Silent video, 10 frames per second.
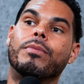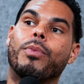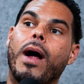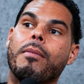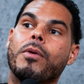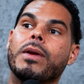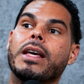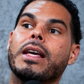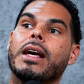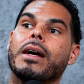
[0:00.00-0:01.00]

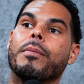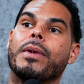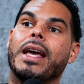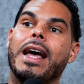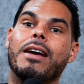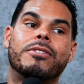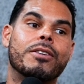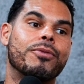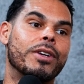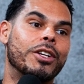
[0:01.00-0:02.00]
probably behave
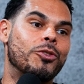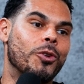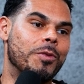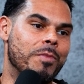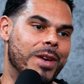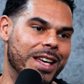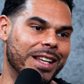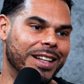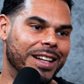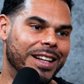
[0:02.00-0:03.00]
differently toward
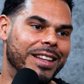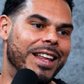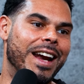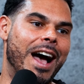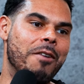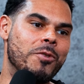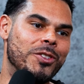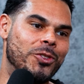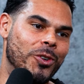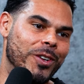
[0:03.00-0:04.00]
me than I
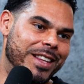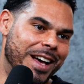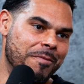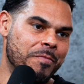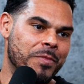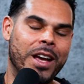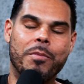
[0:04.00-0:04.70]
would toward them. Yeah.